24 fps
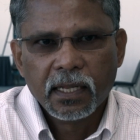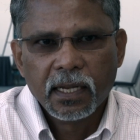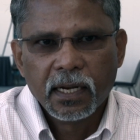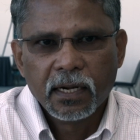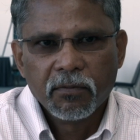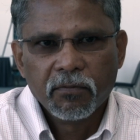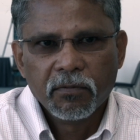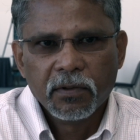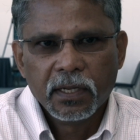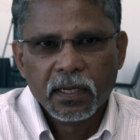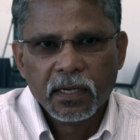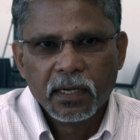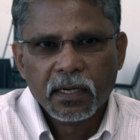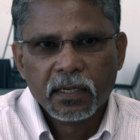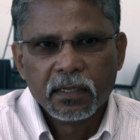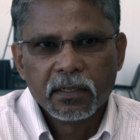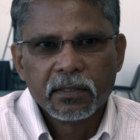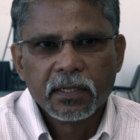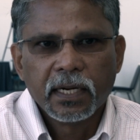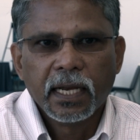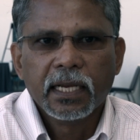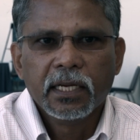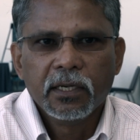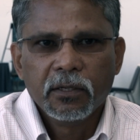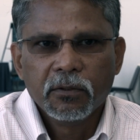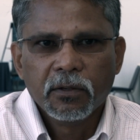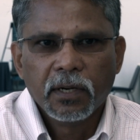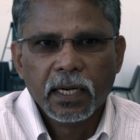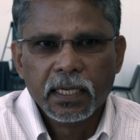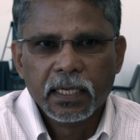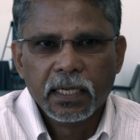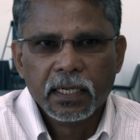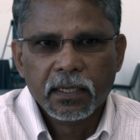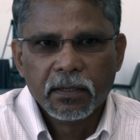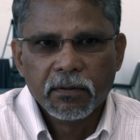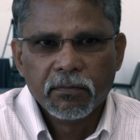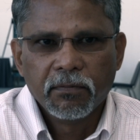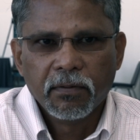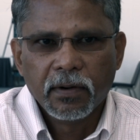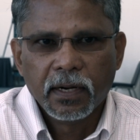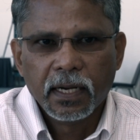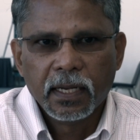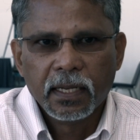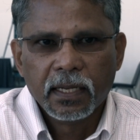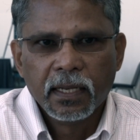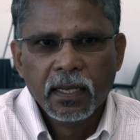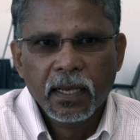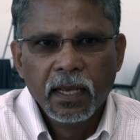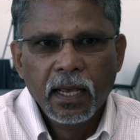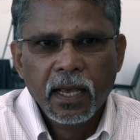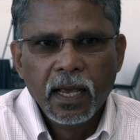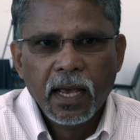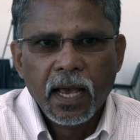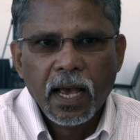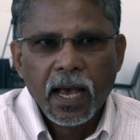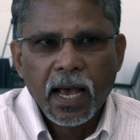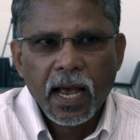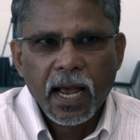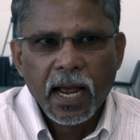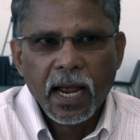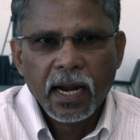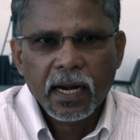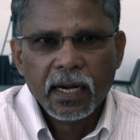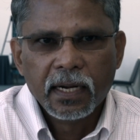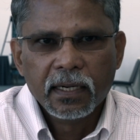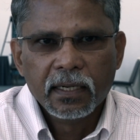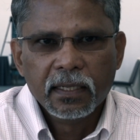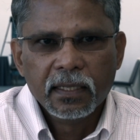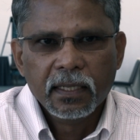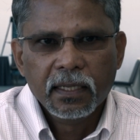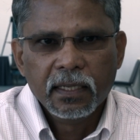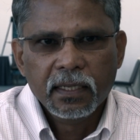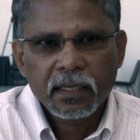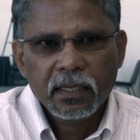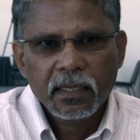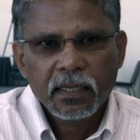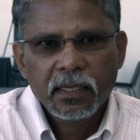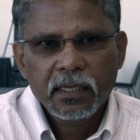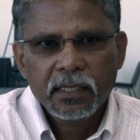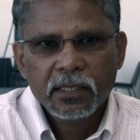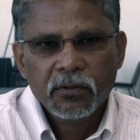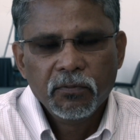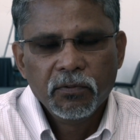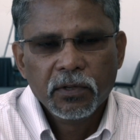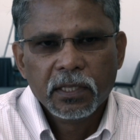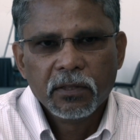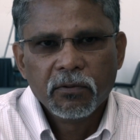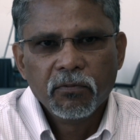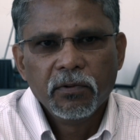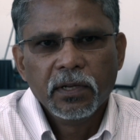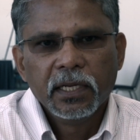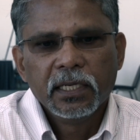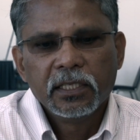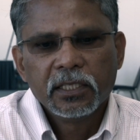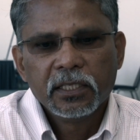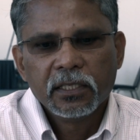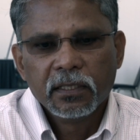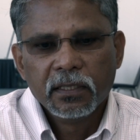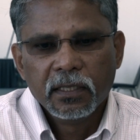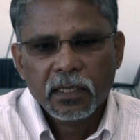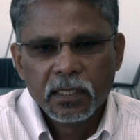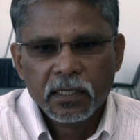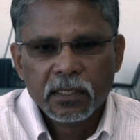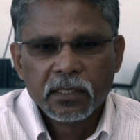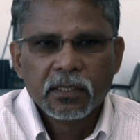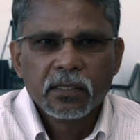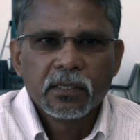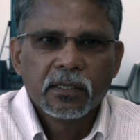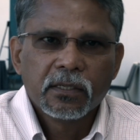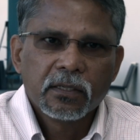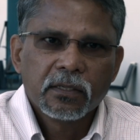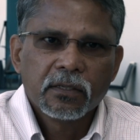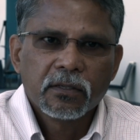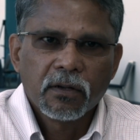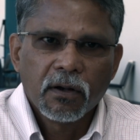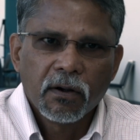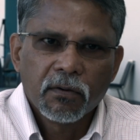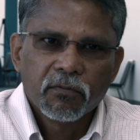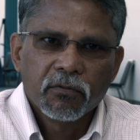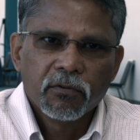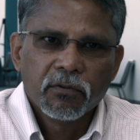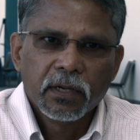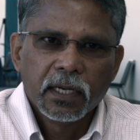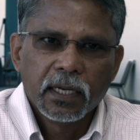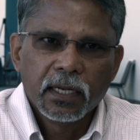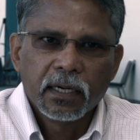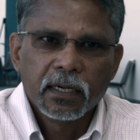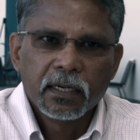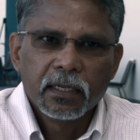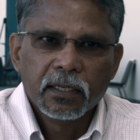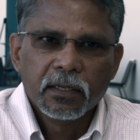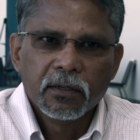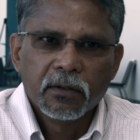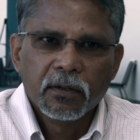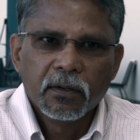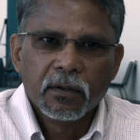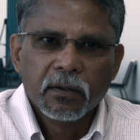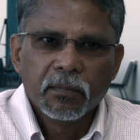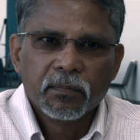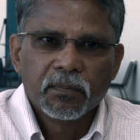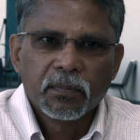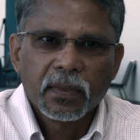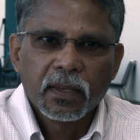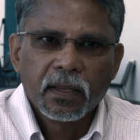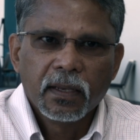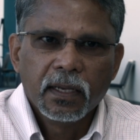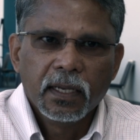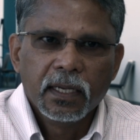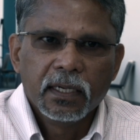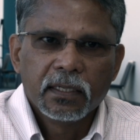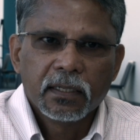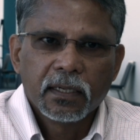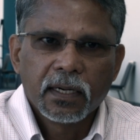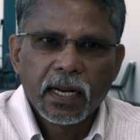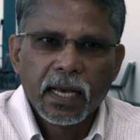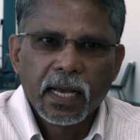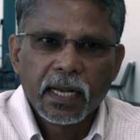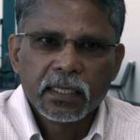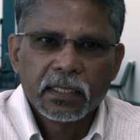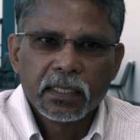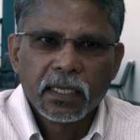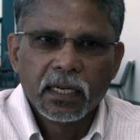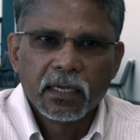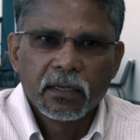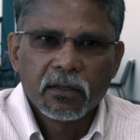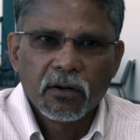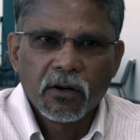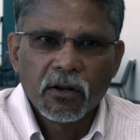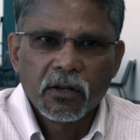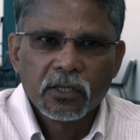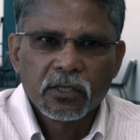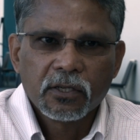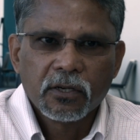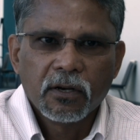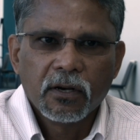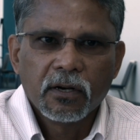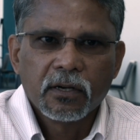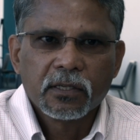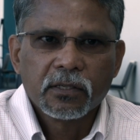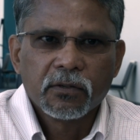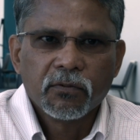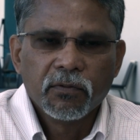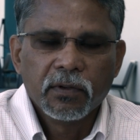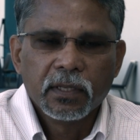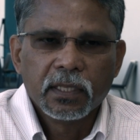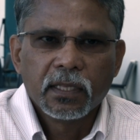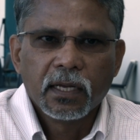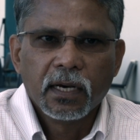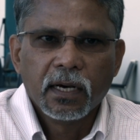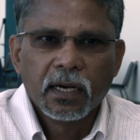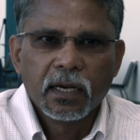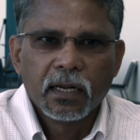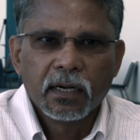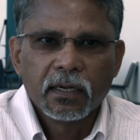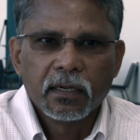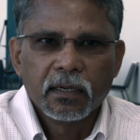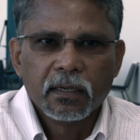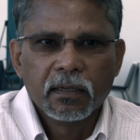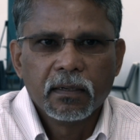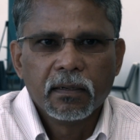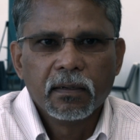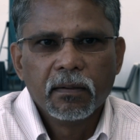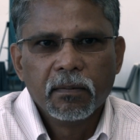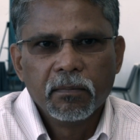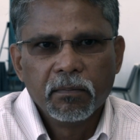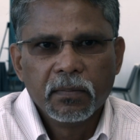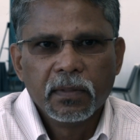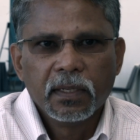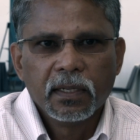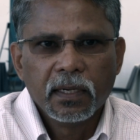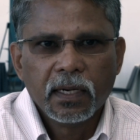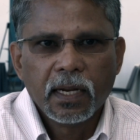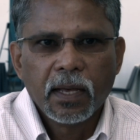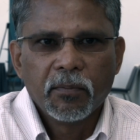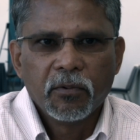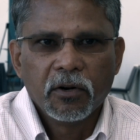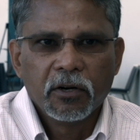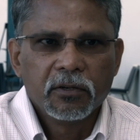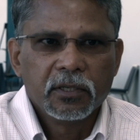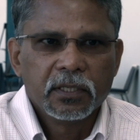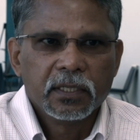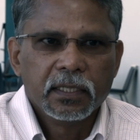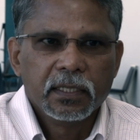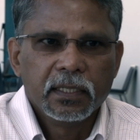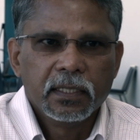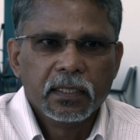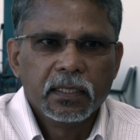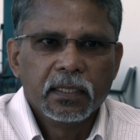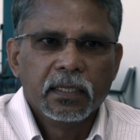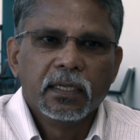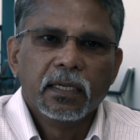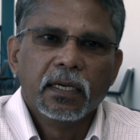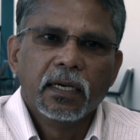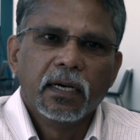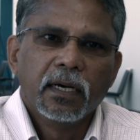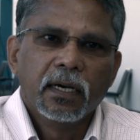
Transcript: that we are trying to identify. And the ease with which this software, interacts and crosstalks with our laboratory